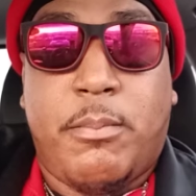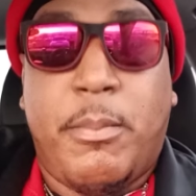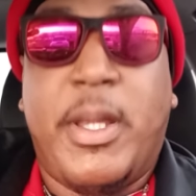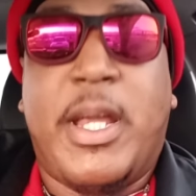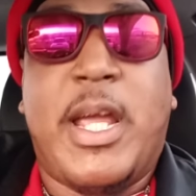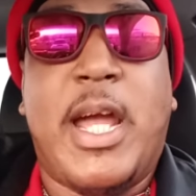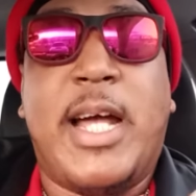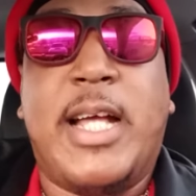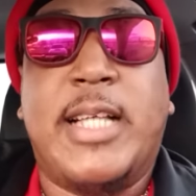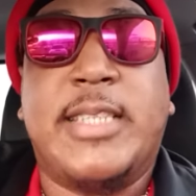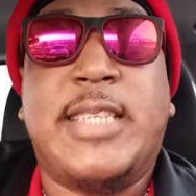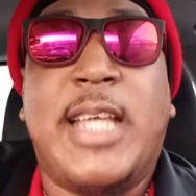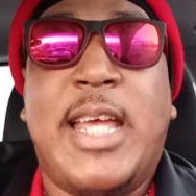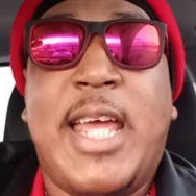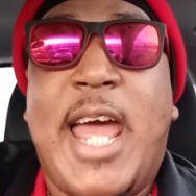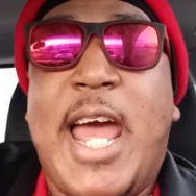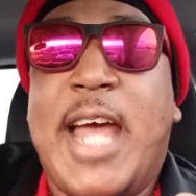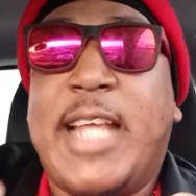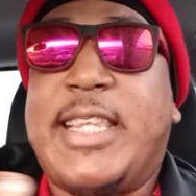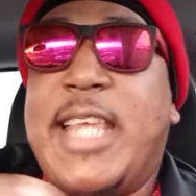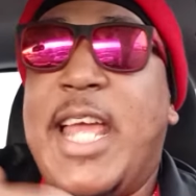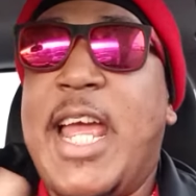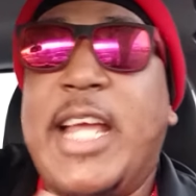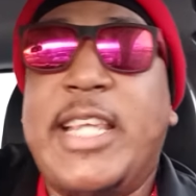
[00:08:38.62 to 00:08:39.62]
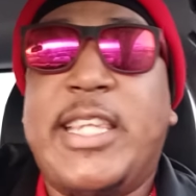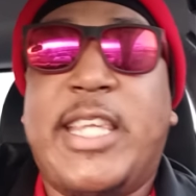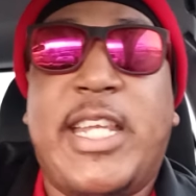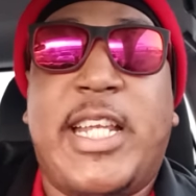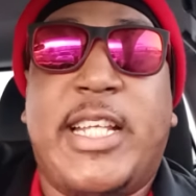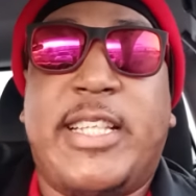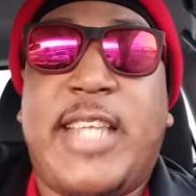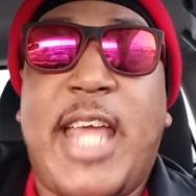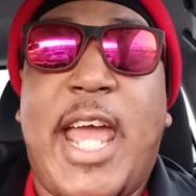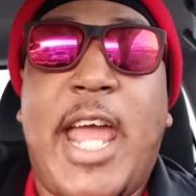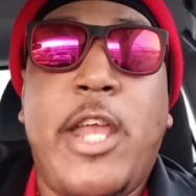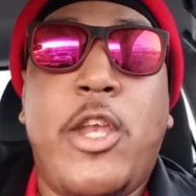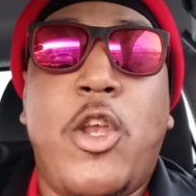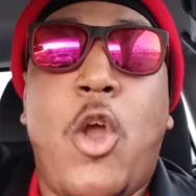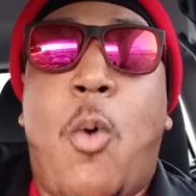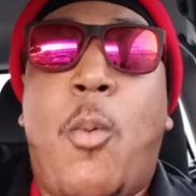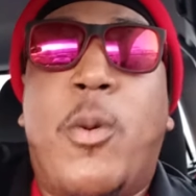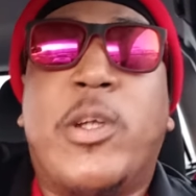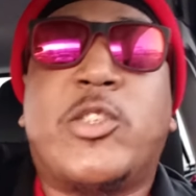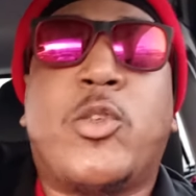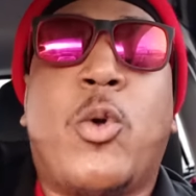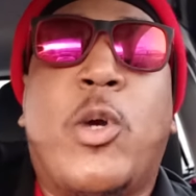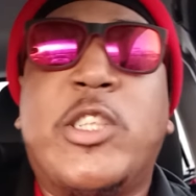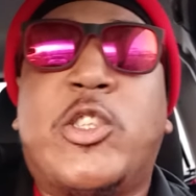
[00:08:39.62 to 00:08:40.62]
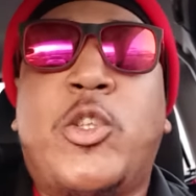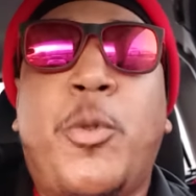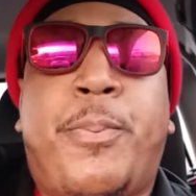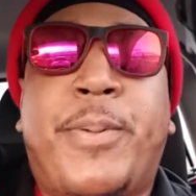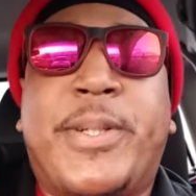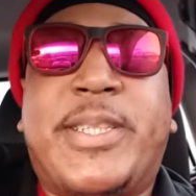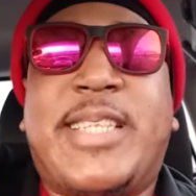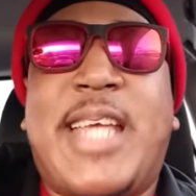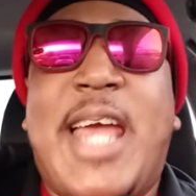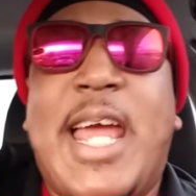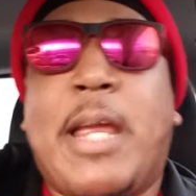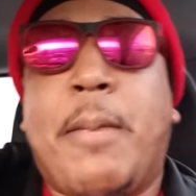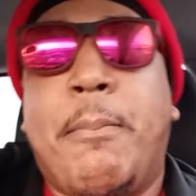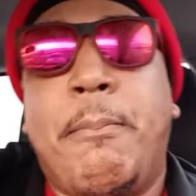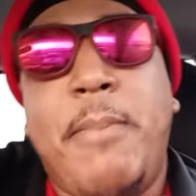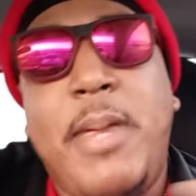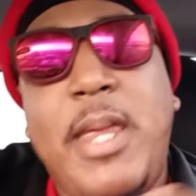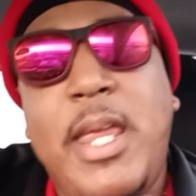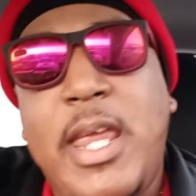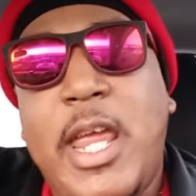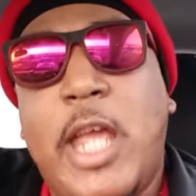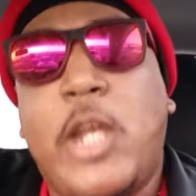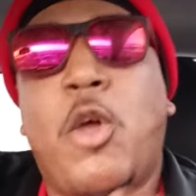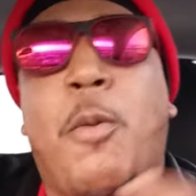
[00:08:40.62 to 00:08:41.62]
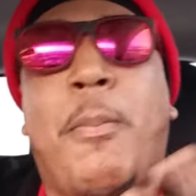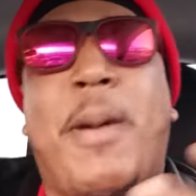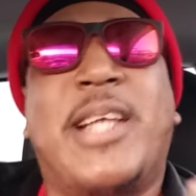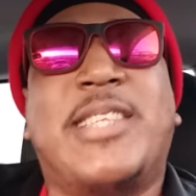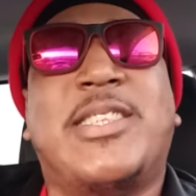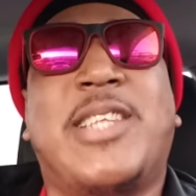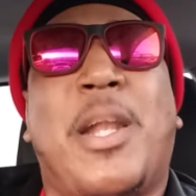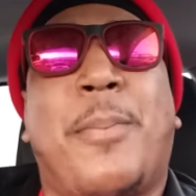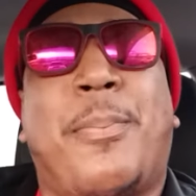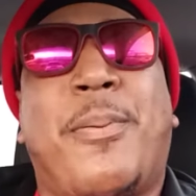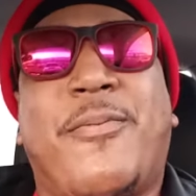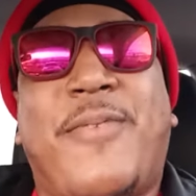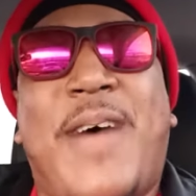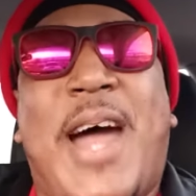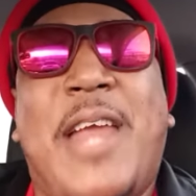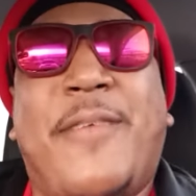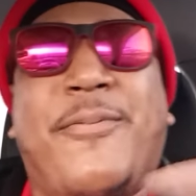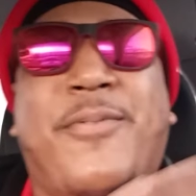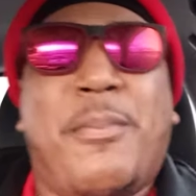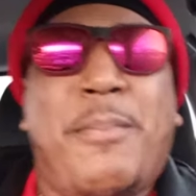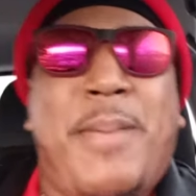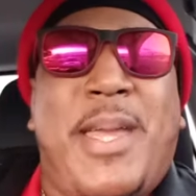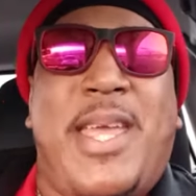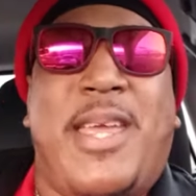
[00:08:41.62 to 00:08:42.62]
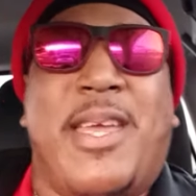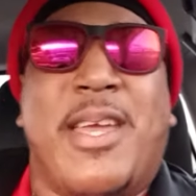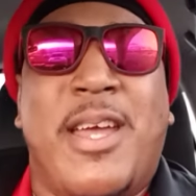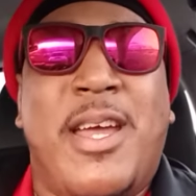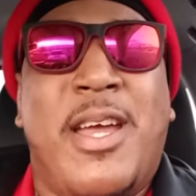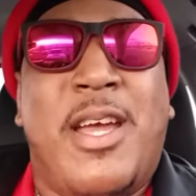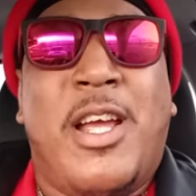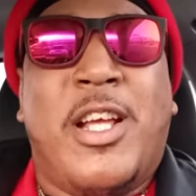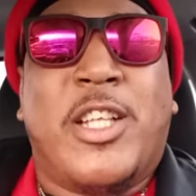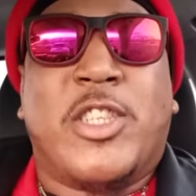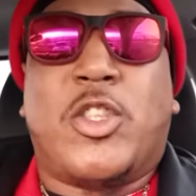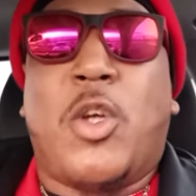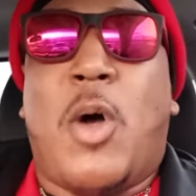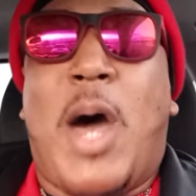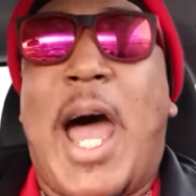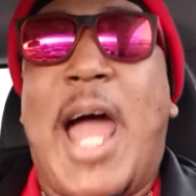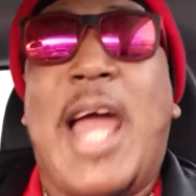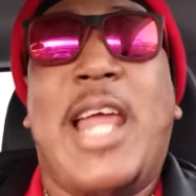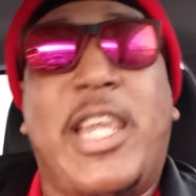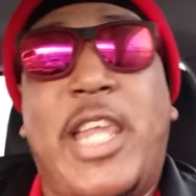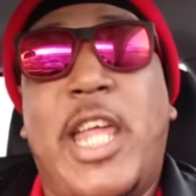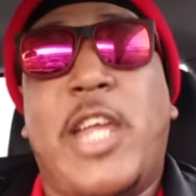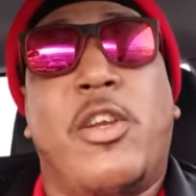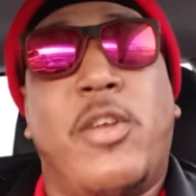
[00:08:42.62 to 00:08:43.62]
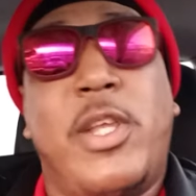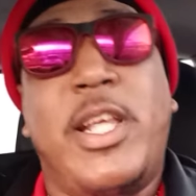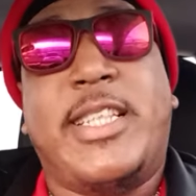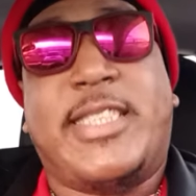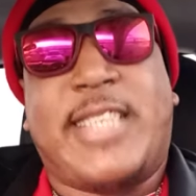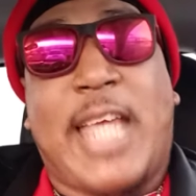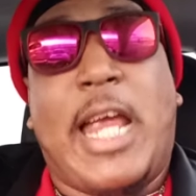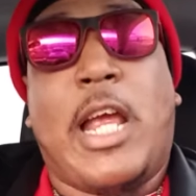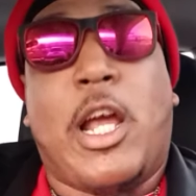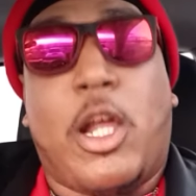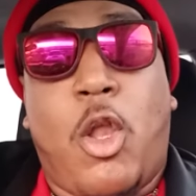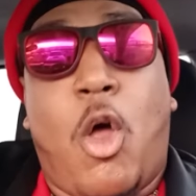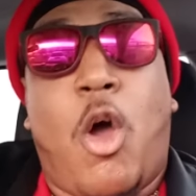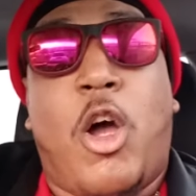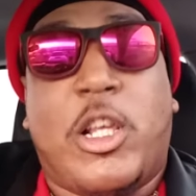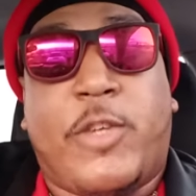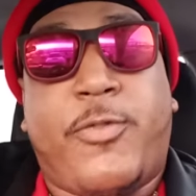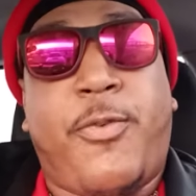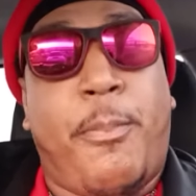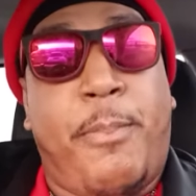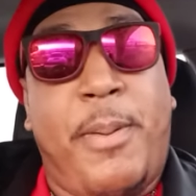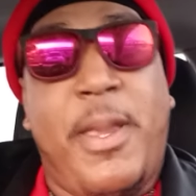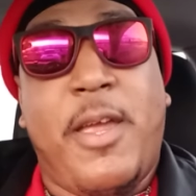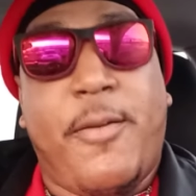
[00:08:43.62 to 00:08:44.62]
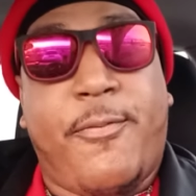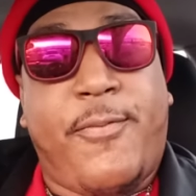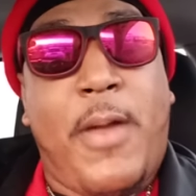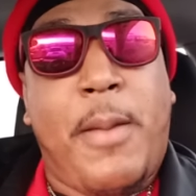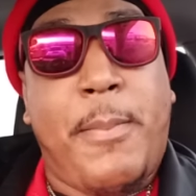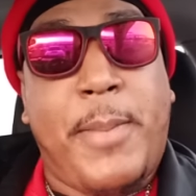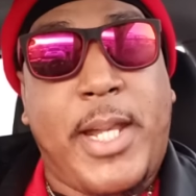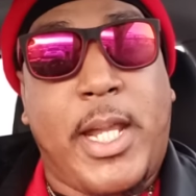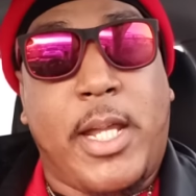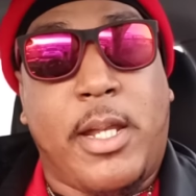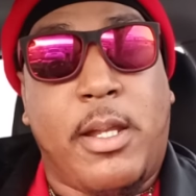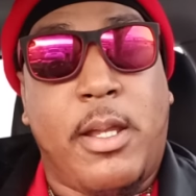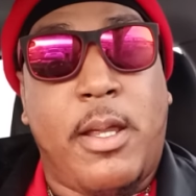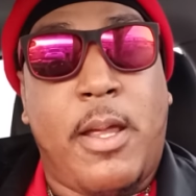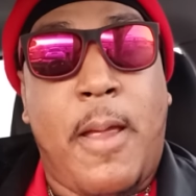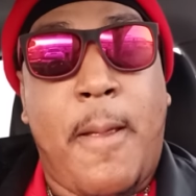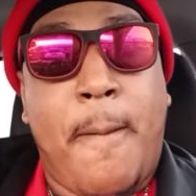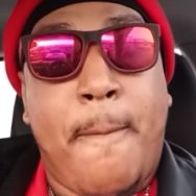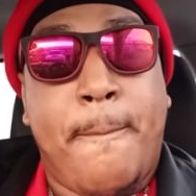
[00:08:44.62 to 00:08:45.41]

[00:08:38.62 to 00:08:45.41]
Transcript: because at the end of the day, no one's going to protect me and nobody's going to provide for me. So I literally take a loss for being feminine.